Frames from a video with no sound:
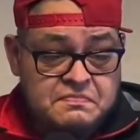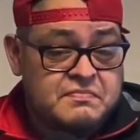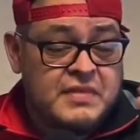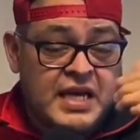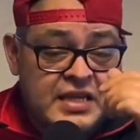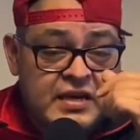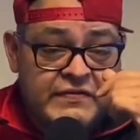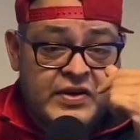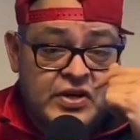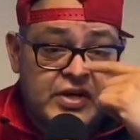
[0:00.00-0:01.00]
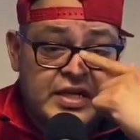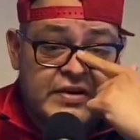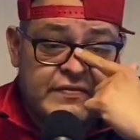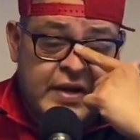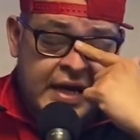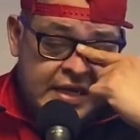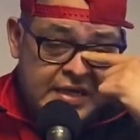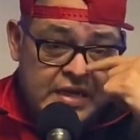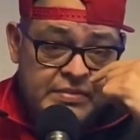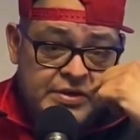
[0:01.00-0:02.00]
I think a very good year for
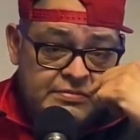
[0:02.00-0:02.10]
AEW.